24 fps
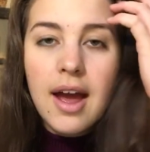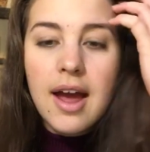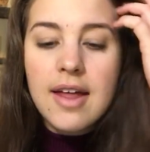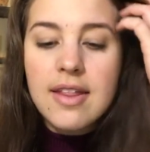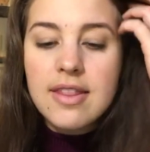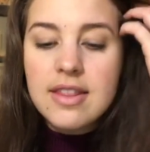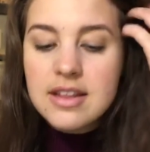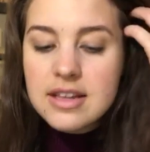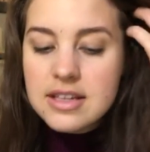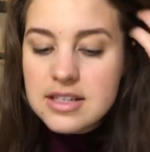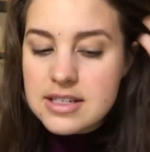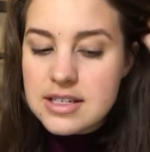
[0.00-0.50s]

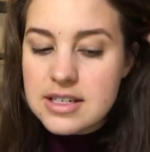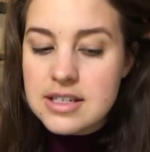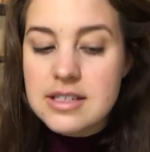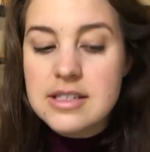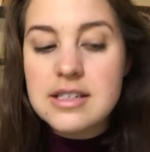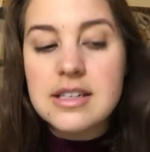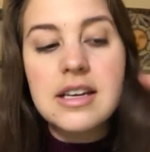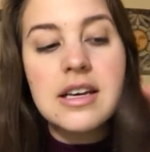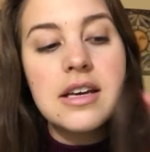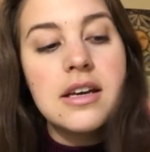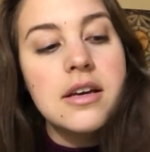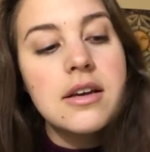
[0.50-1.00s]
And this is
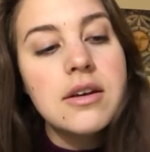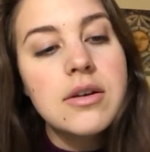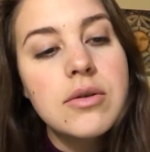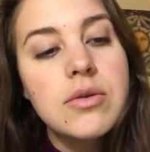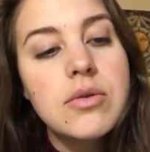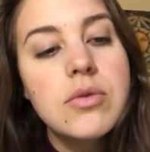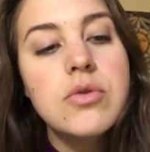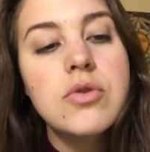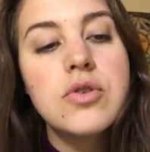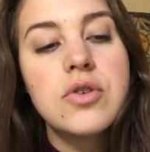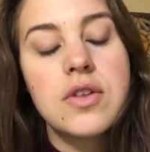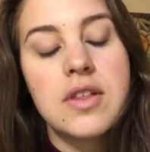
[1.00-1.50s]
a
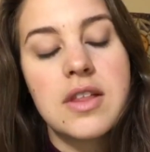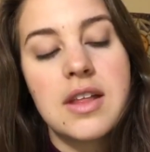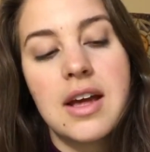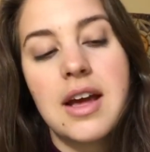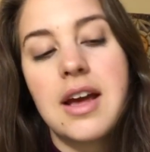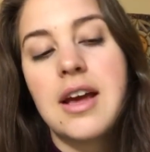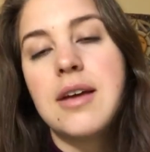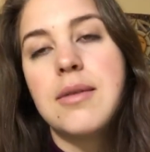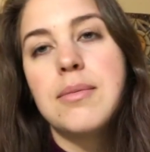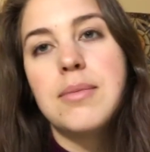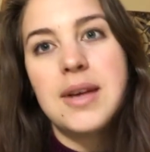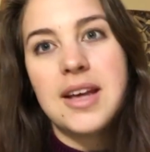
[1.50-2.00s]
huge
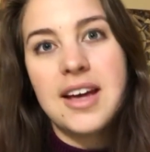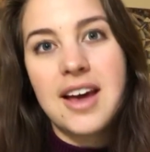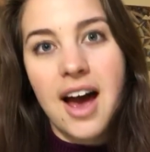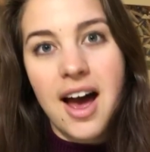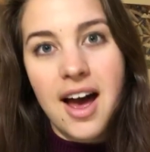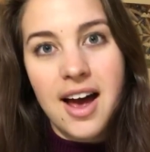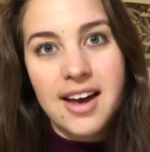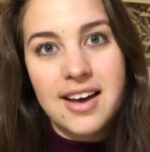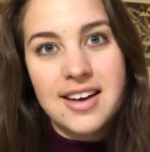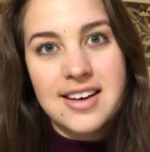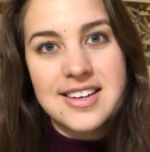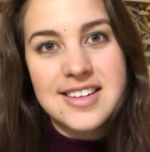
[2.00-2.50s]
thing
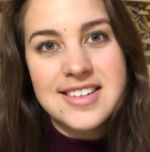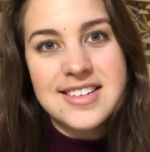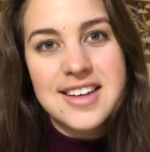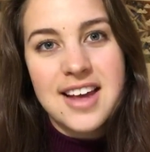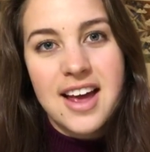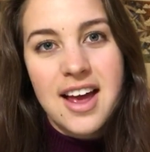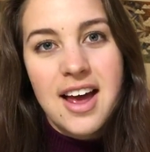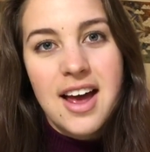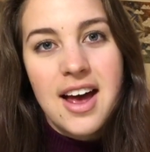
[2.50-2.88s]
because